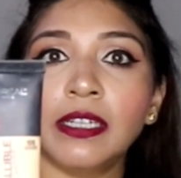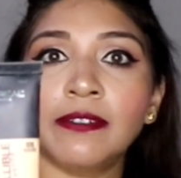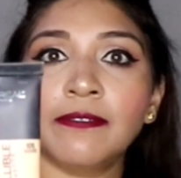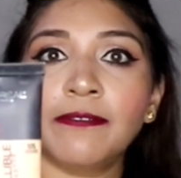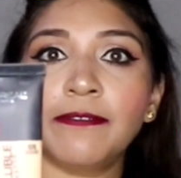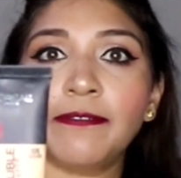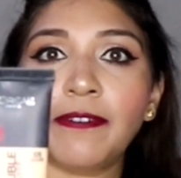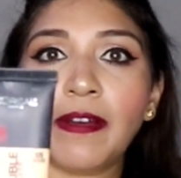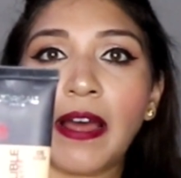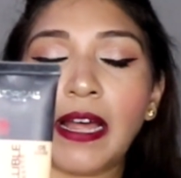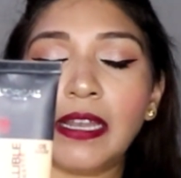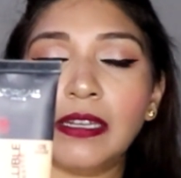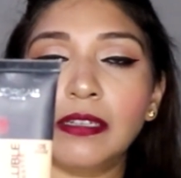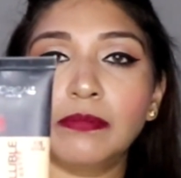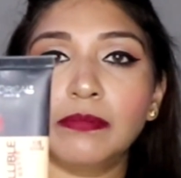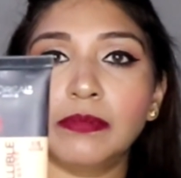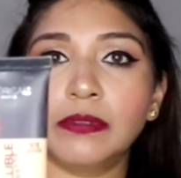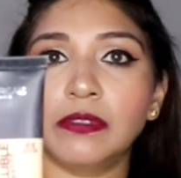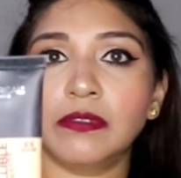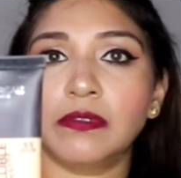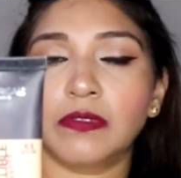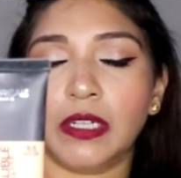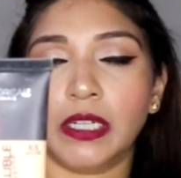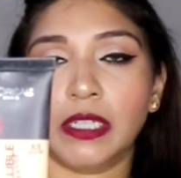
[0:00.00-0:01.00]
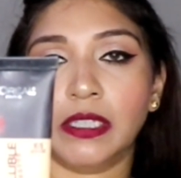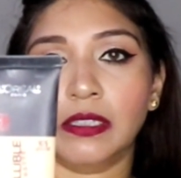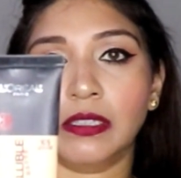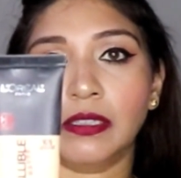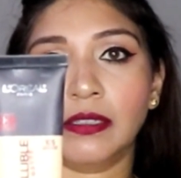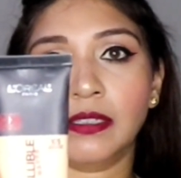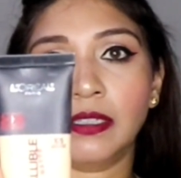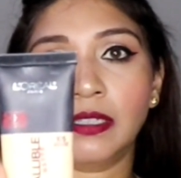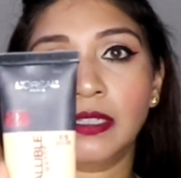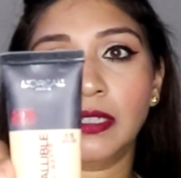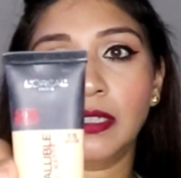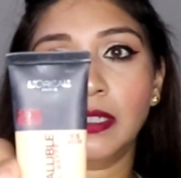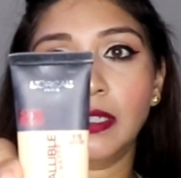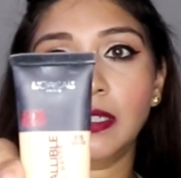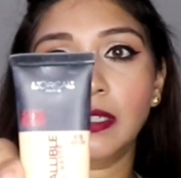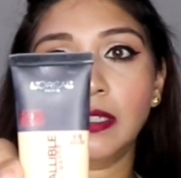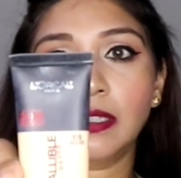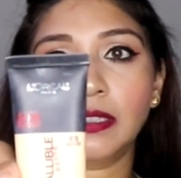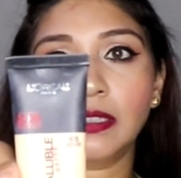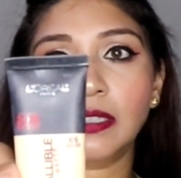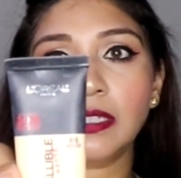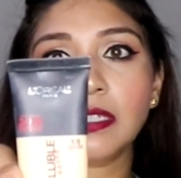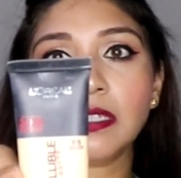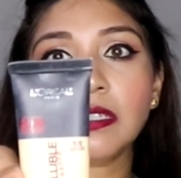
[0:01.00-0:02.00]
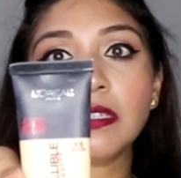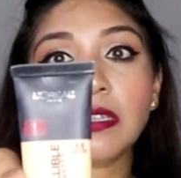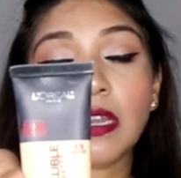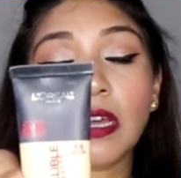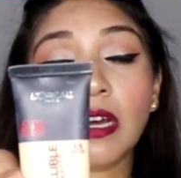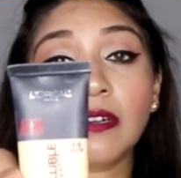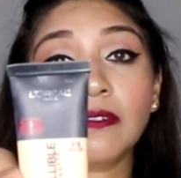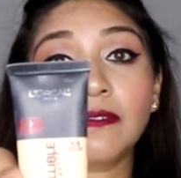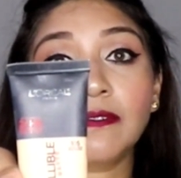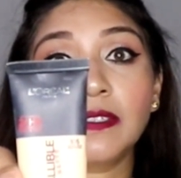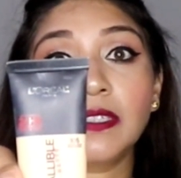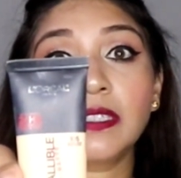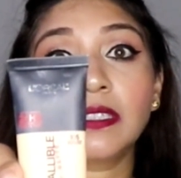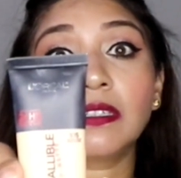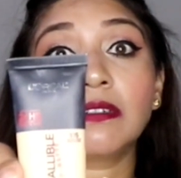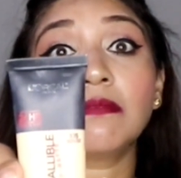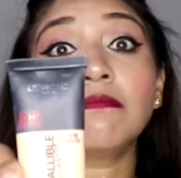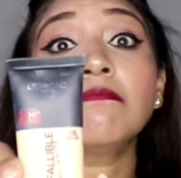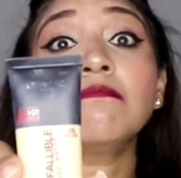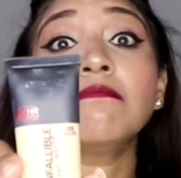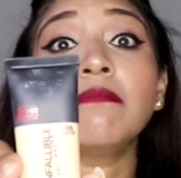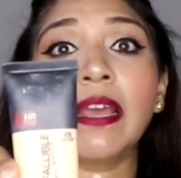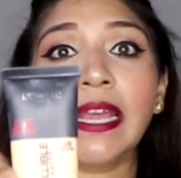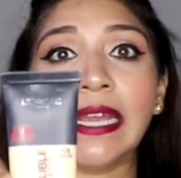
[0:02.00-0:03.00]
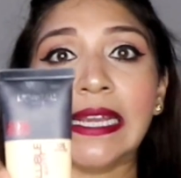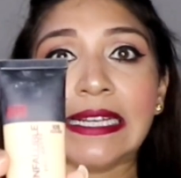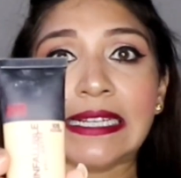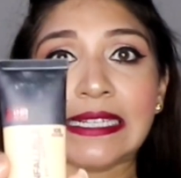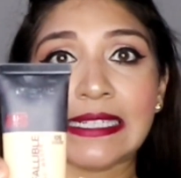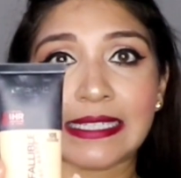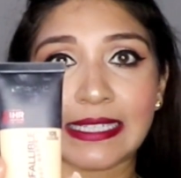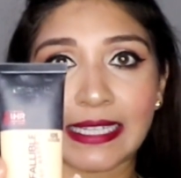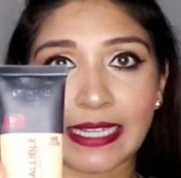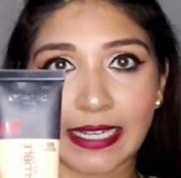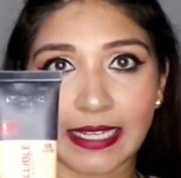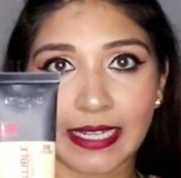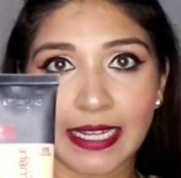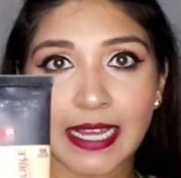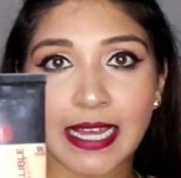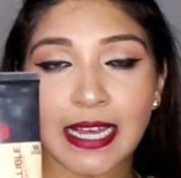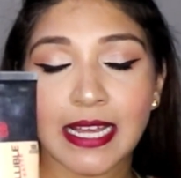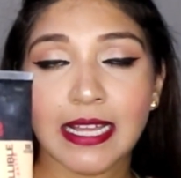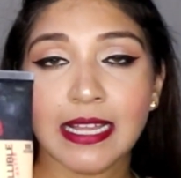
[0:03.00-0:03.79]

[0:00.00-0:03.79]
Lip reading: Infallible one. This stuff is amazing.